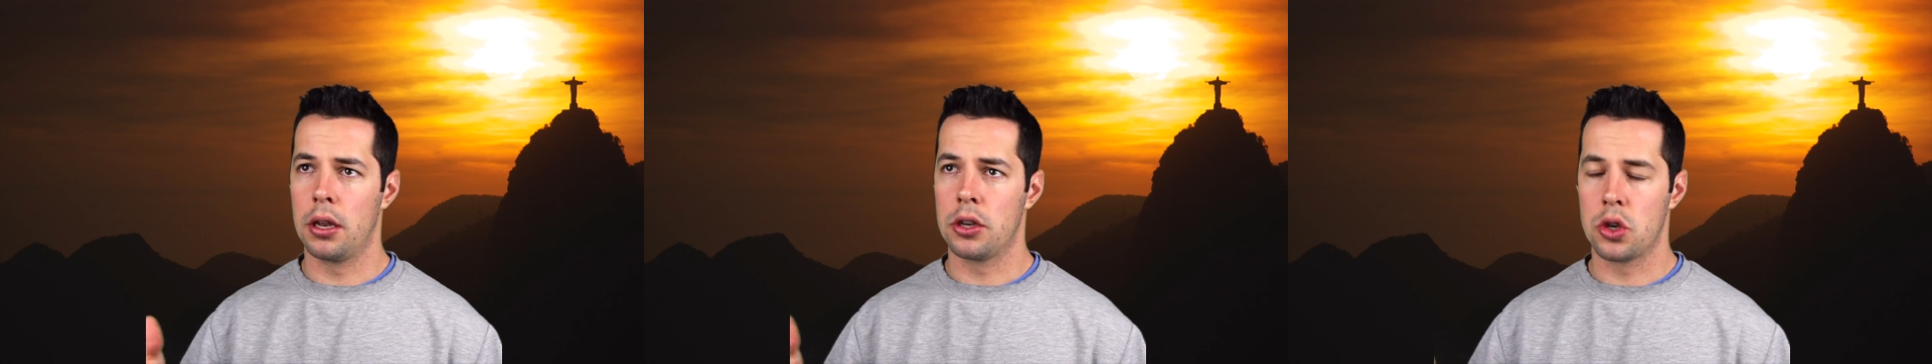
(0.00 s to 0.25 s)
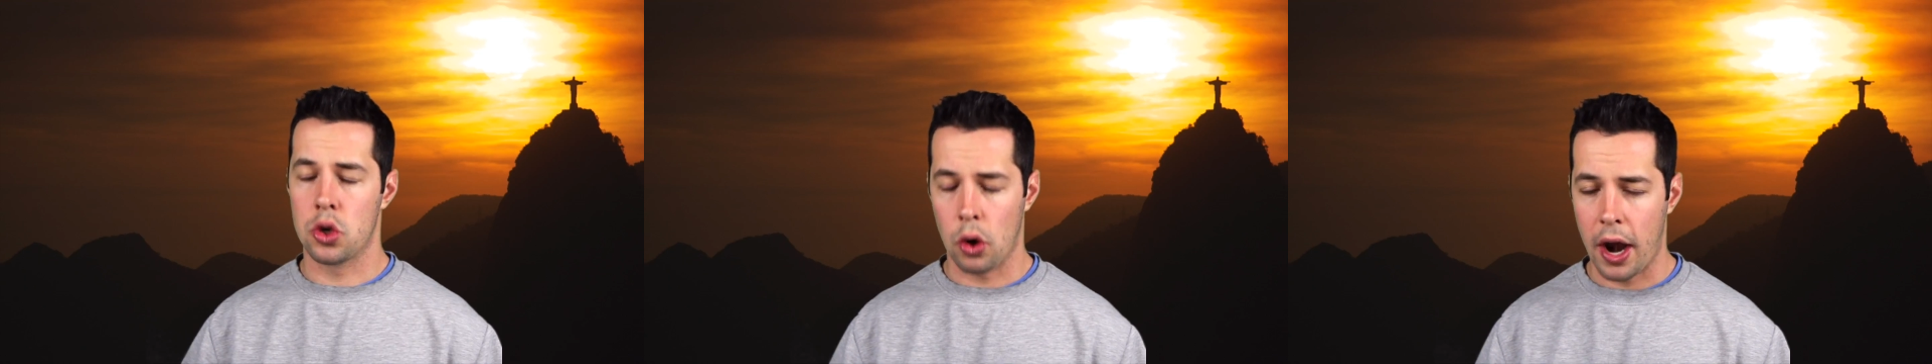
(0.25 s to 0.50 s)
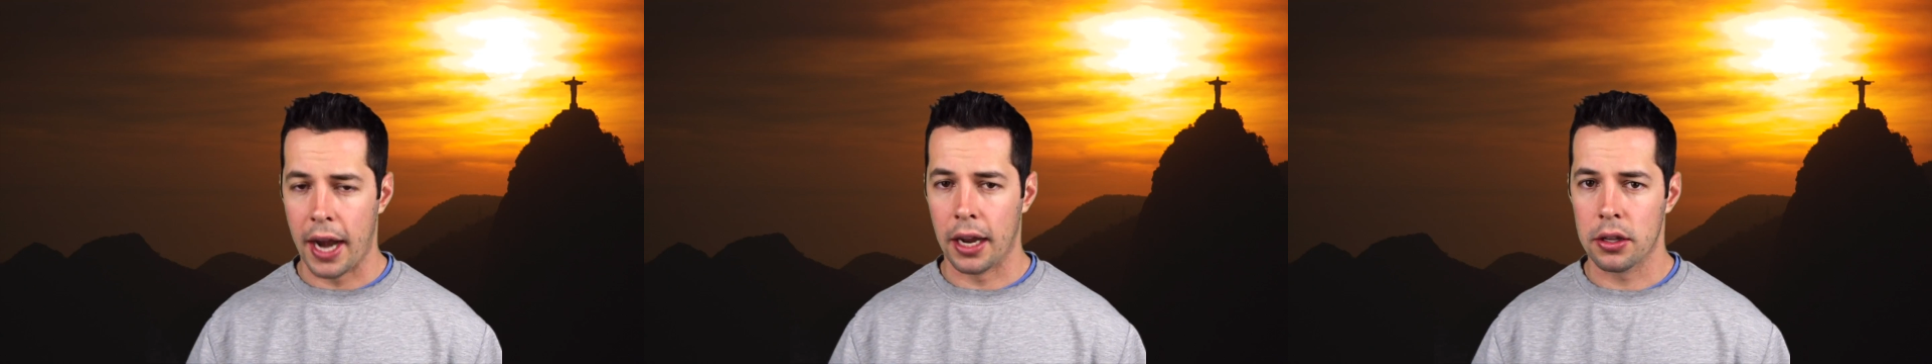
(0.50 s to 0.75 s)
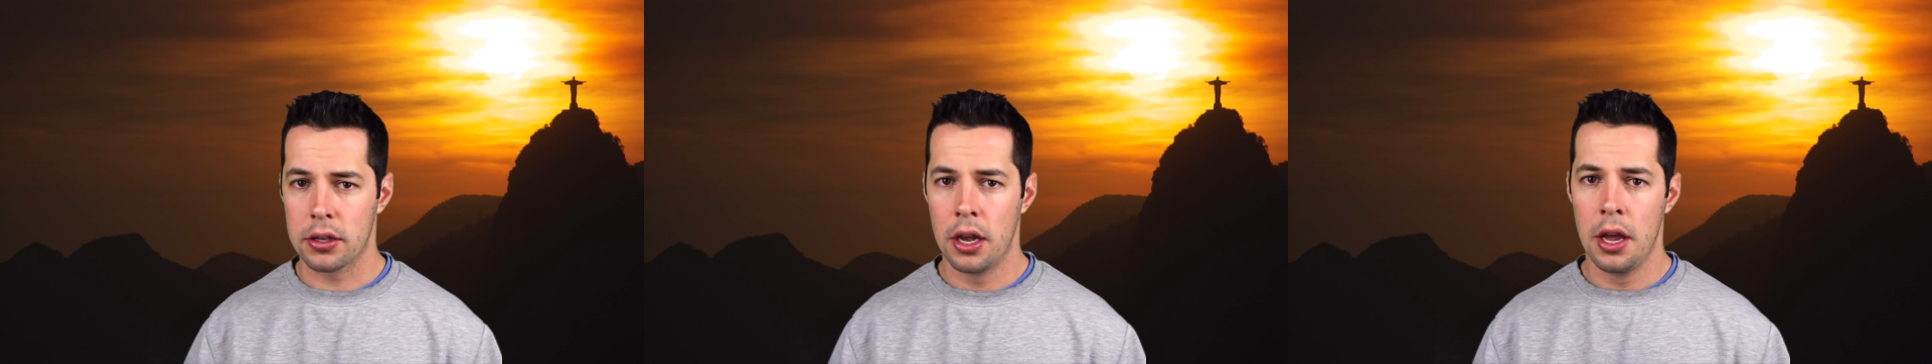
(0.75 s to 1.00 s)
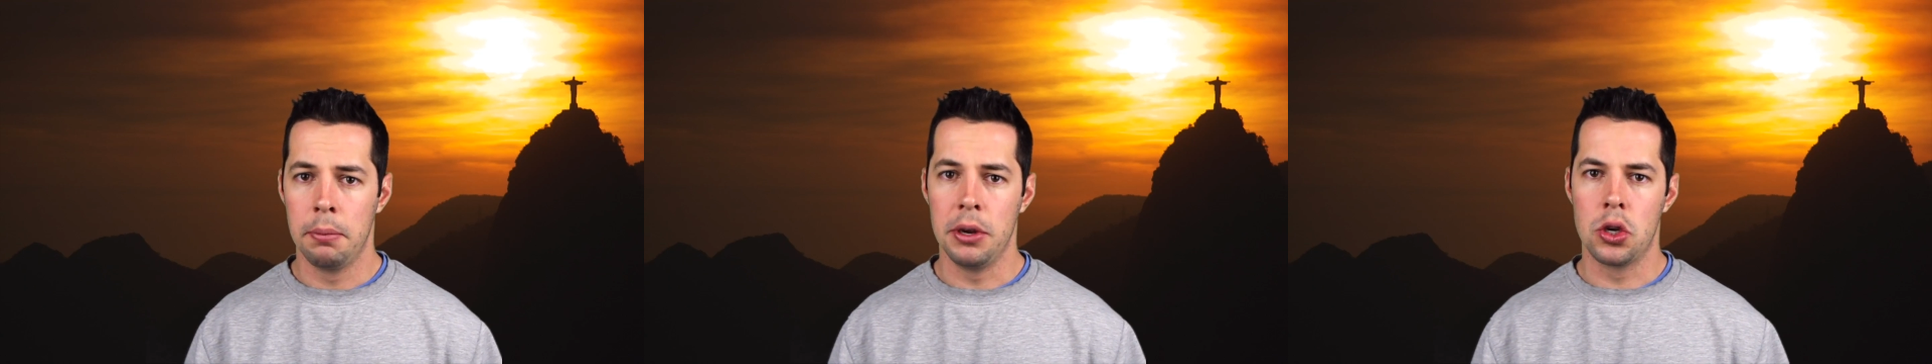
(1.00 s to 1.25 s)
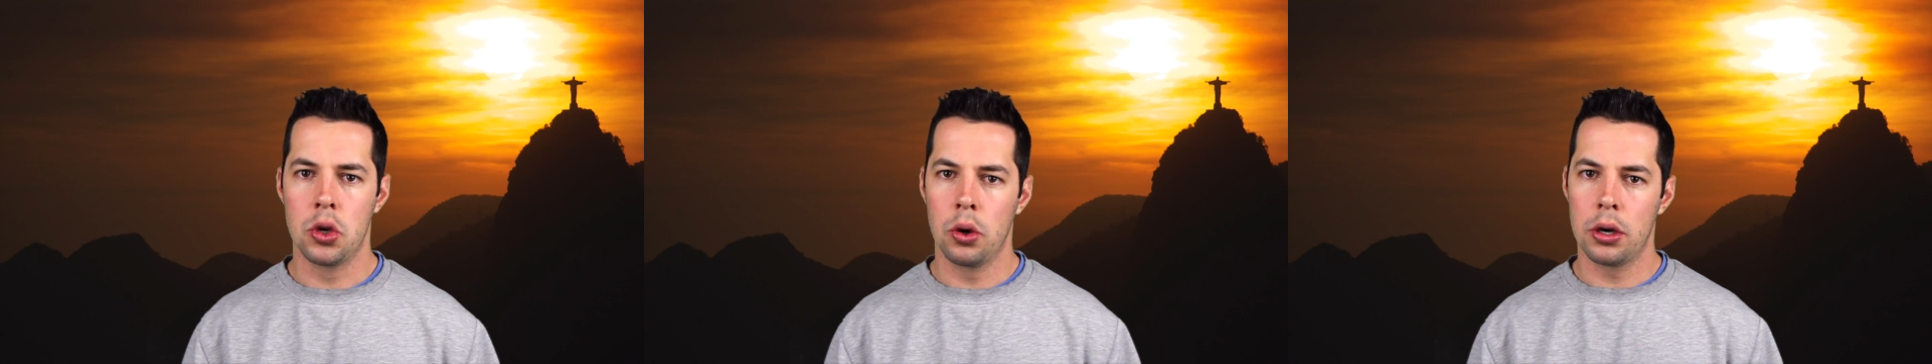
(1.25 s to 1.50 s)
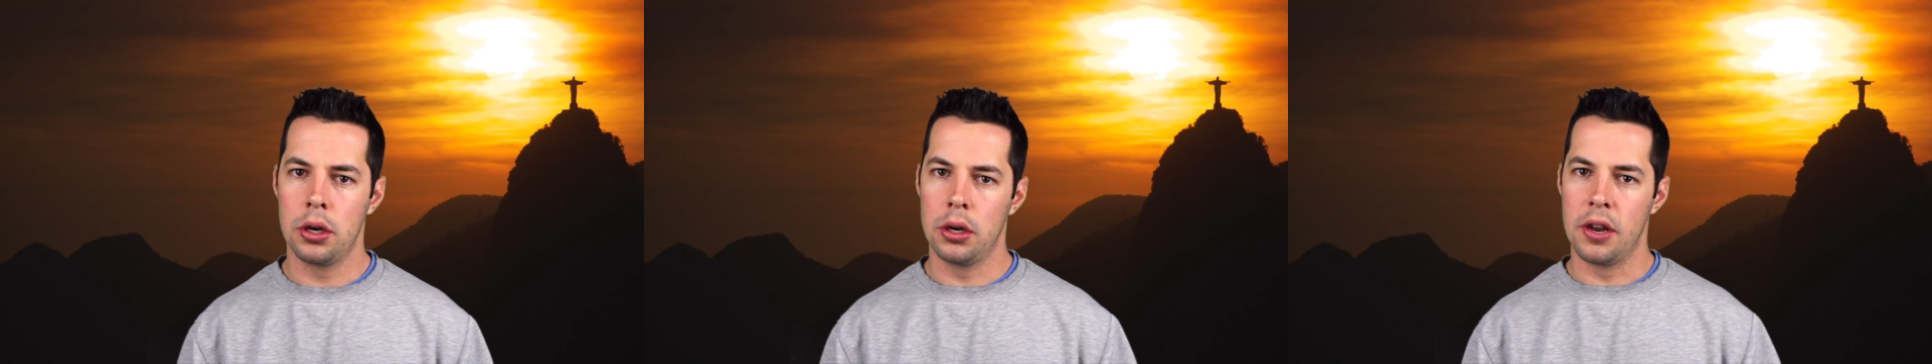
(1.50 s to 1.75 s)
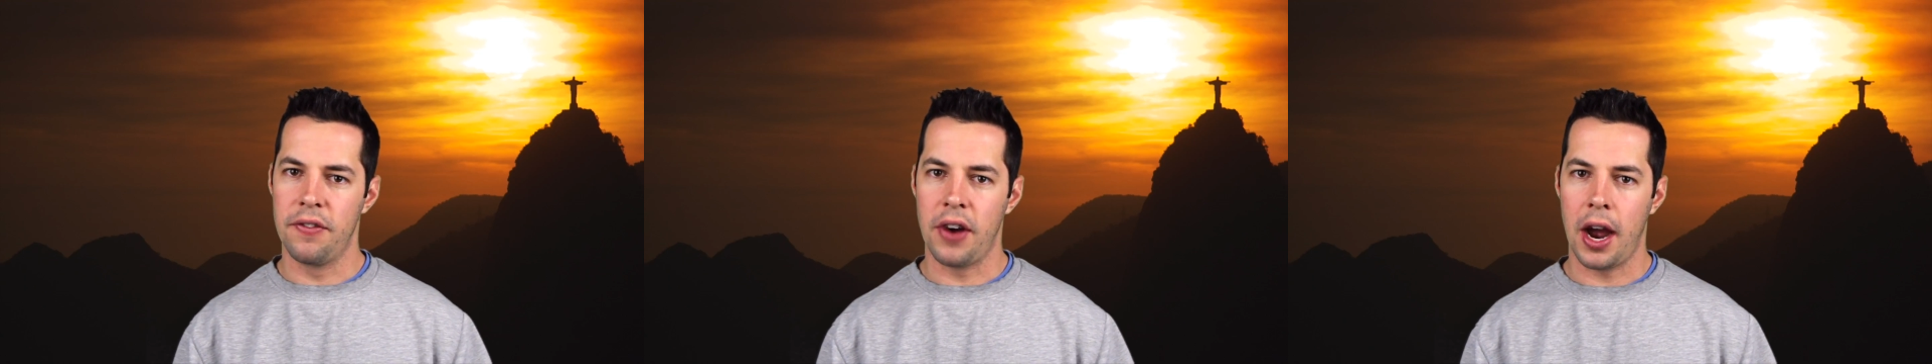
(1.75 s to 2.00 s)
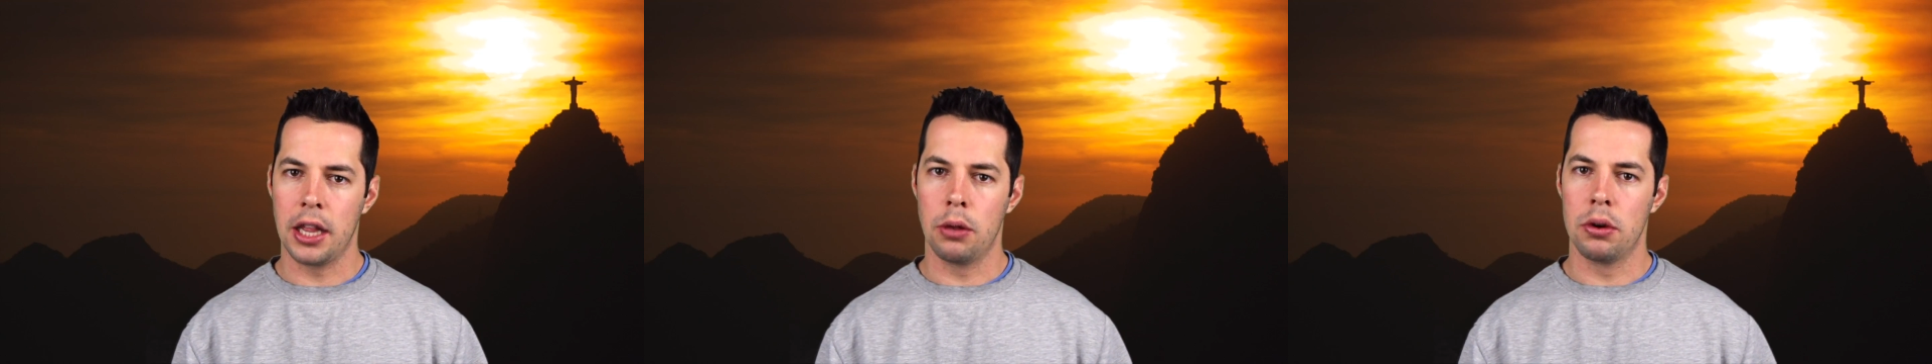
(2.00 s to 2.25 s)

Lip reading: strengths. Be sure to divide